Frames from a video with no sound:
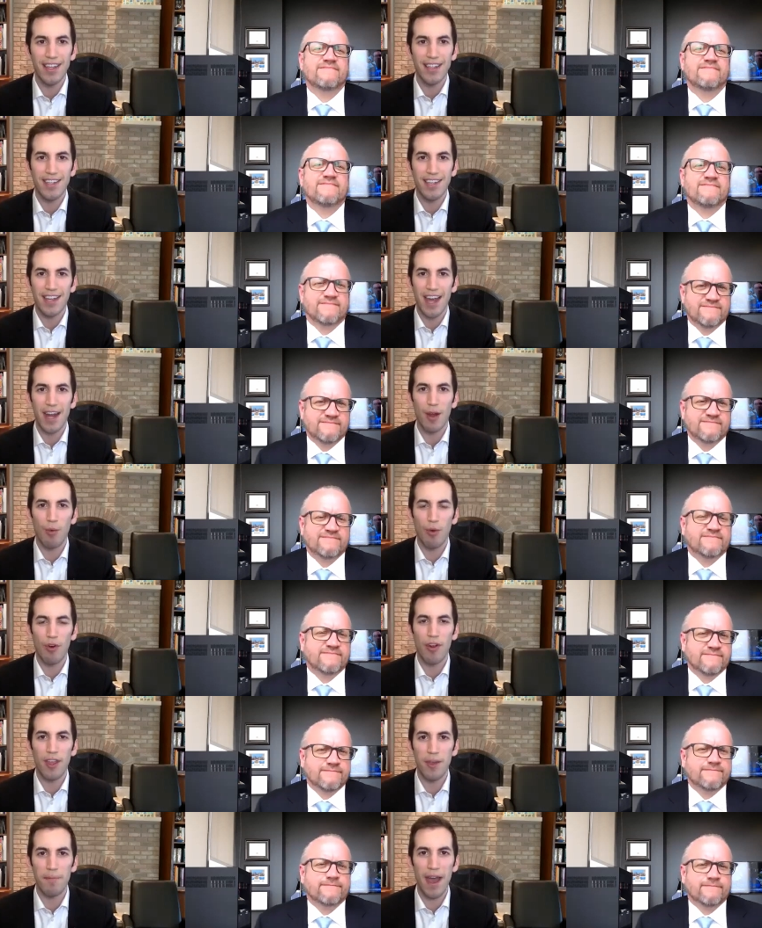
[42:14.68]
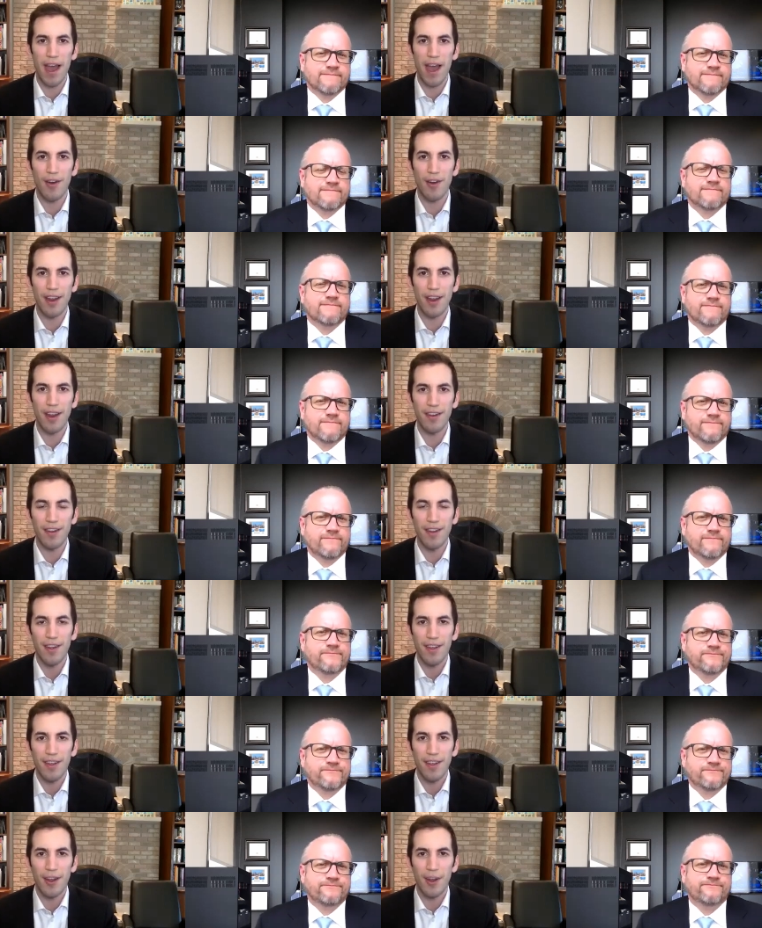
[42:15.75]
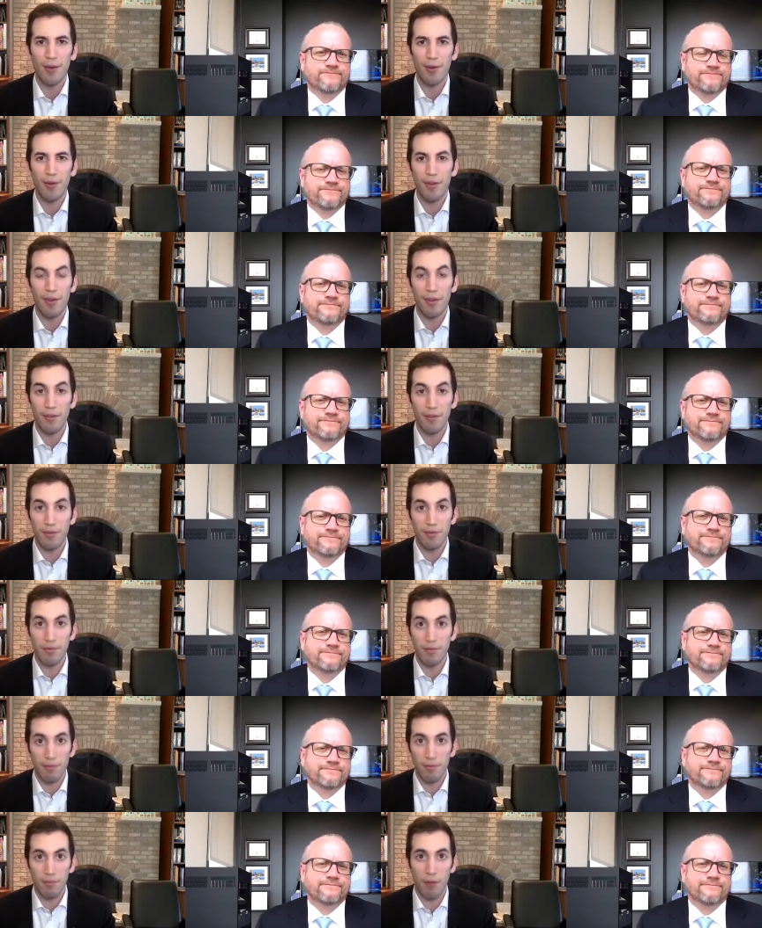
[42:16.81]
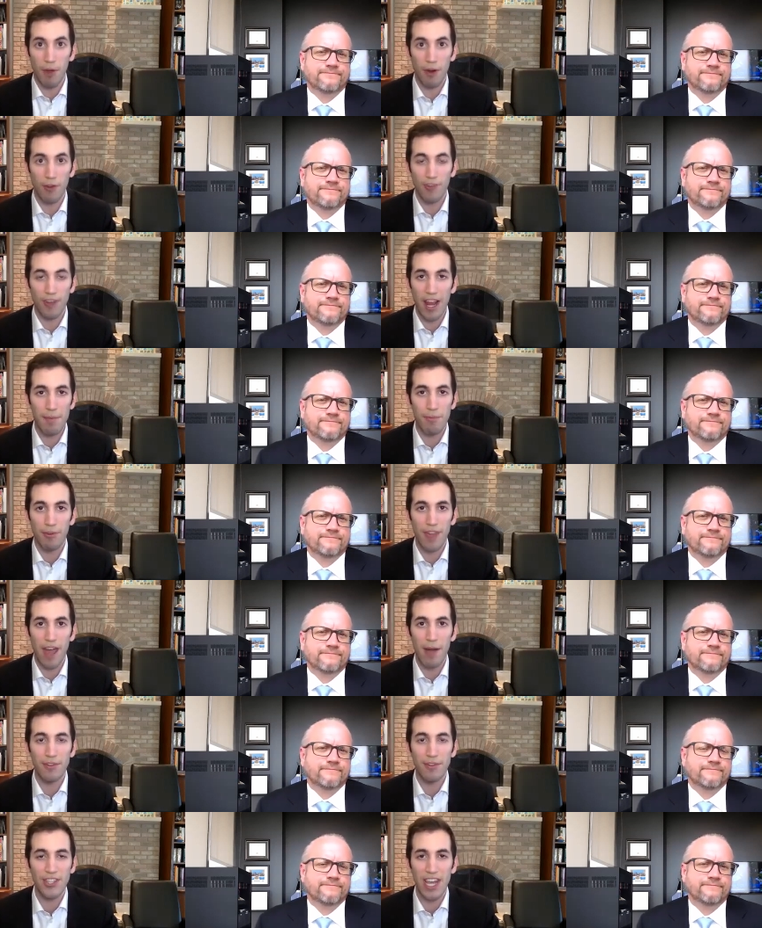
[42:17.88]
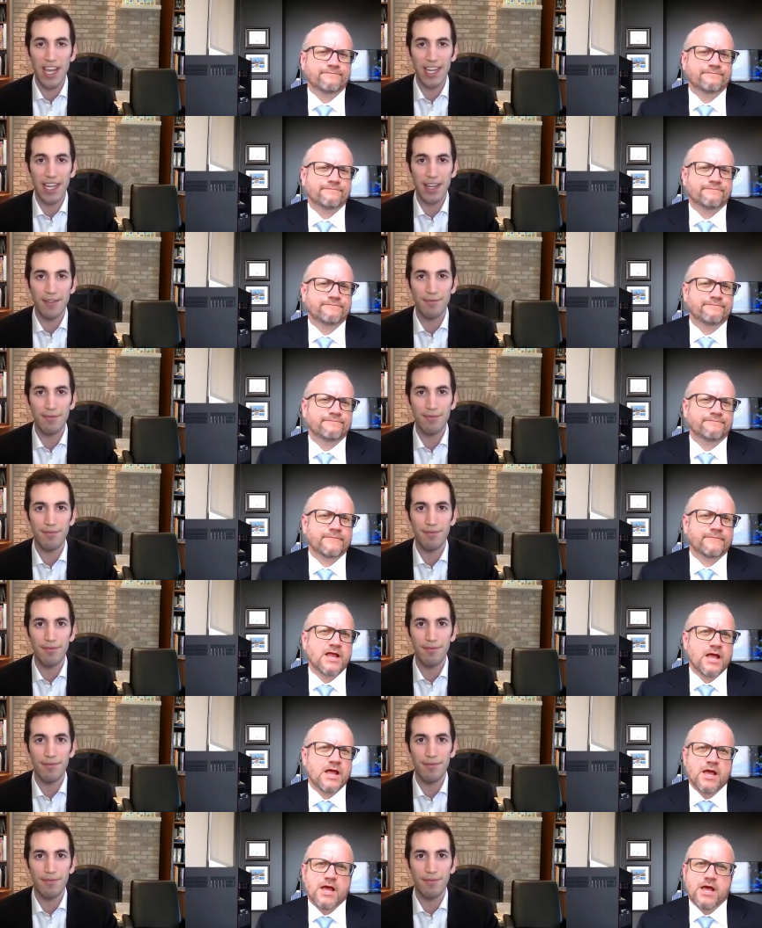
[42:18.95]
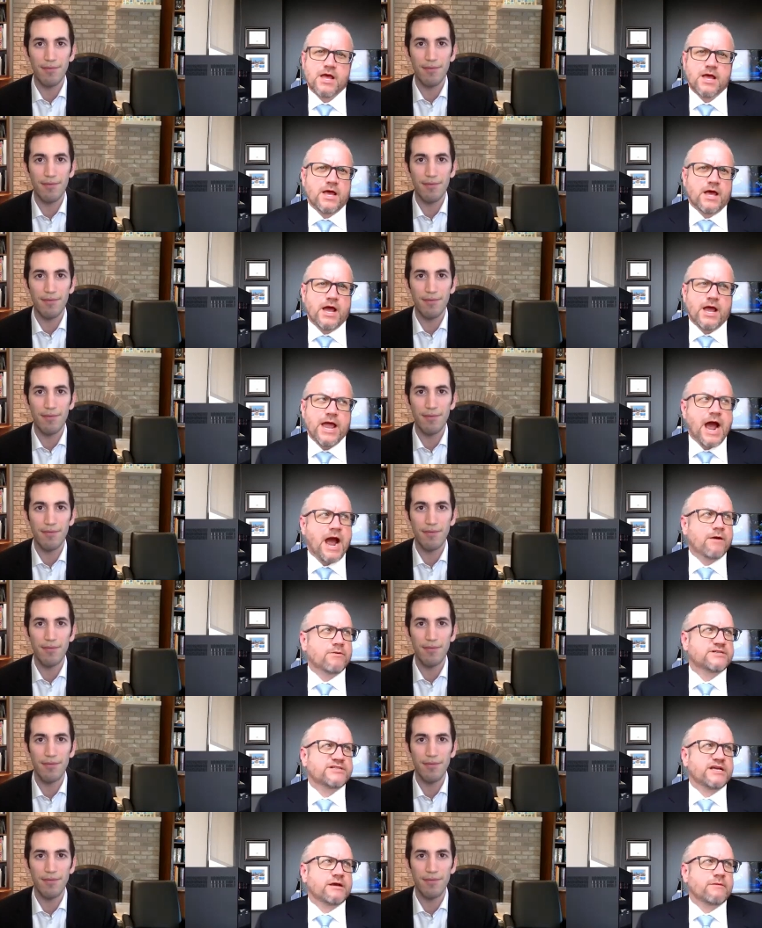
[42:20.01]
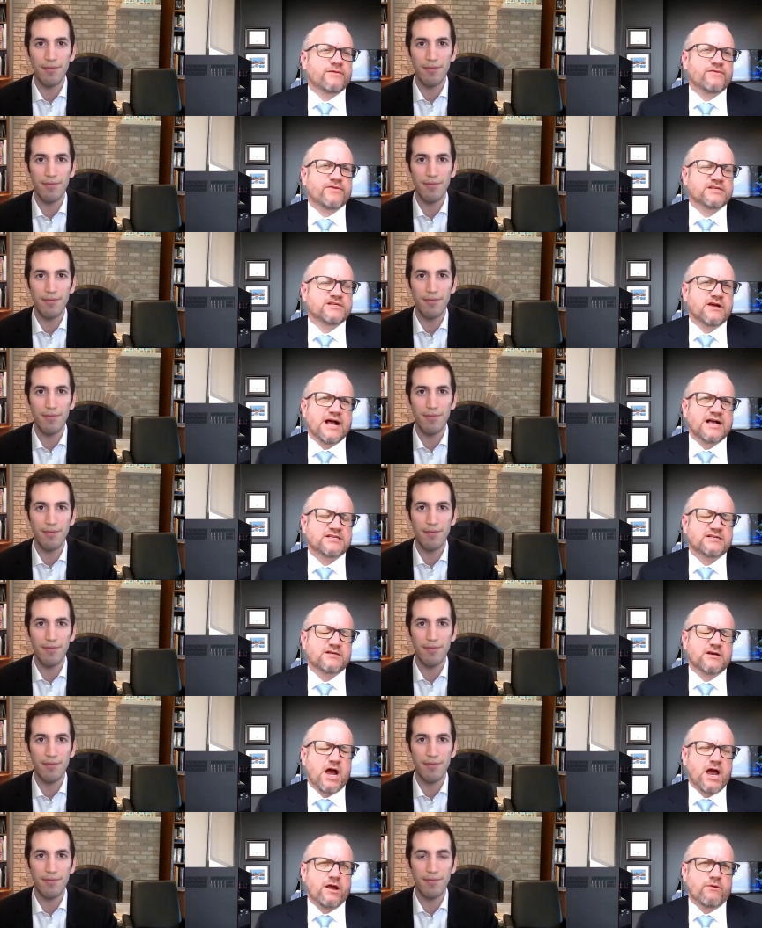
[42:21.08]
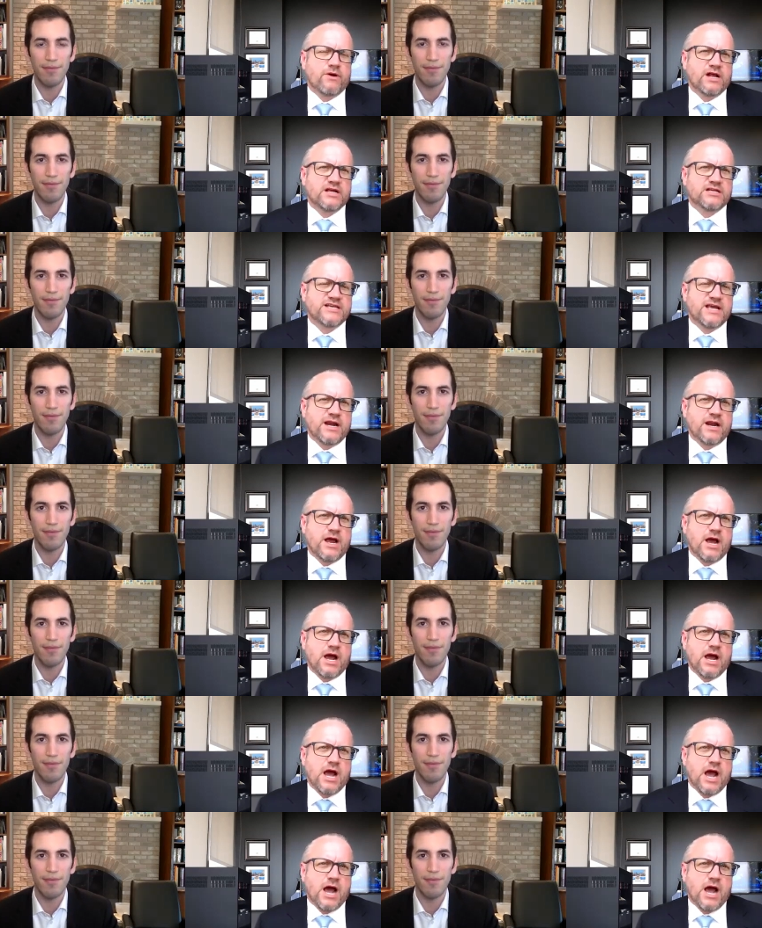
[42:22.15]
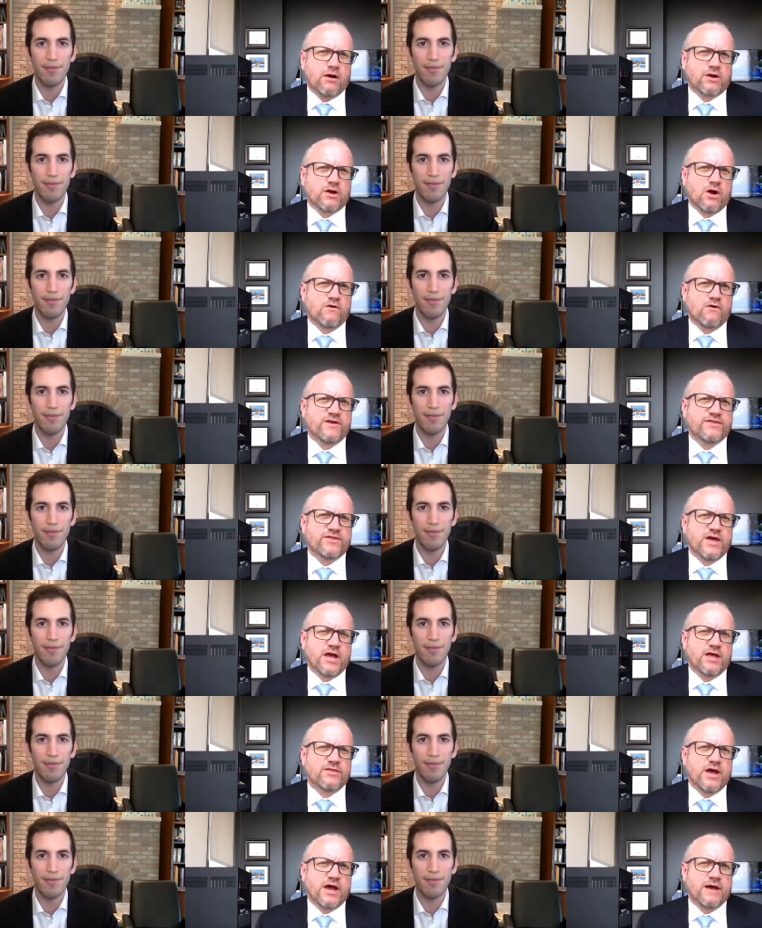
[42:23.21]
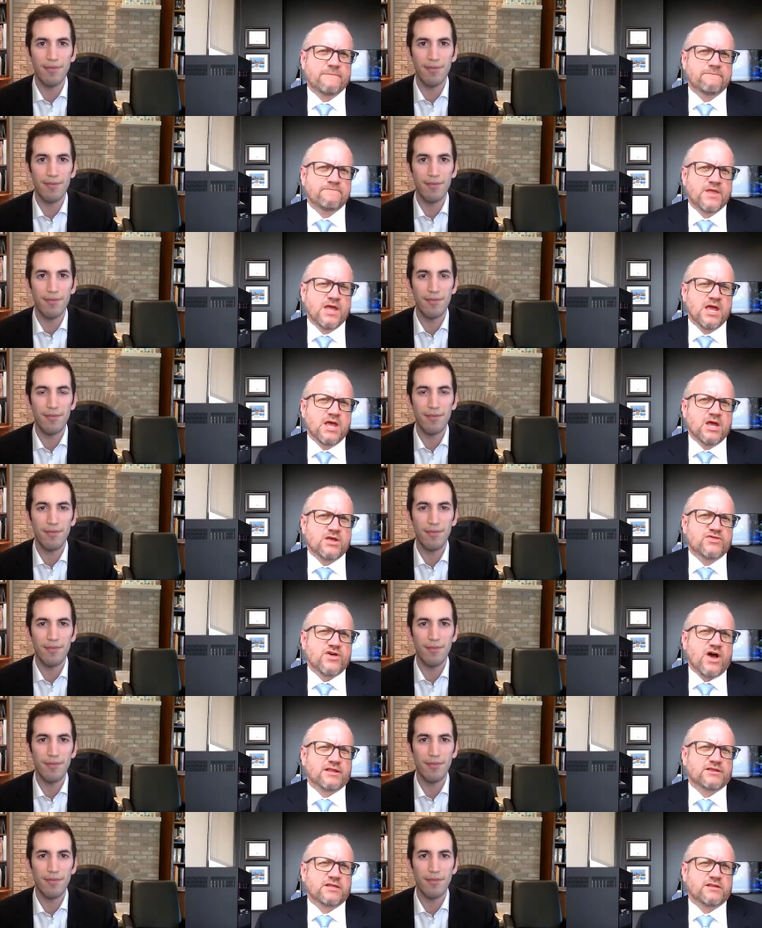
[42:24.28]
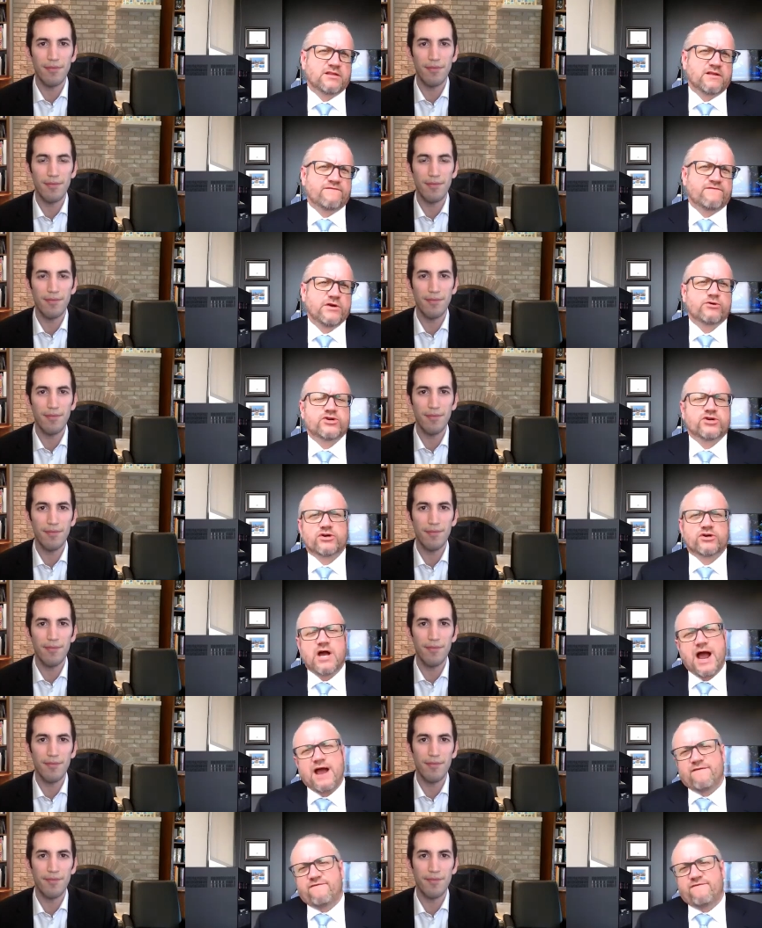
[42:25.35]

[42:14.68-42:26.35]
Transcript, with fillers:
Speaker 1: to kind of worry about, and, you know, uh, March and April notwithstanding.
Speaker 2: Yeah, I was thinking about this last night when I sent uh, out COVID. The, the, thought that the future, I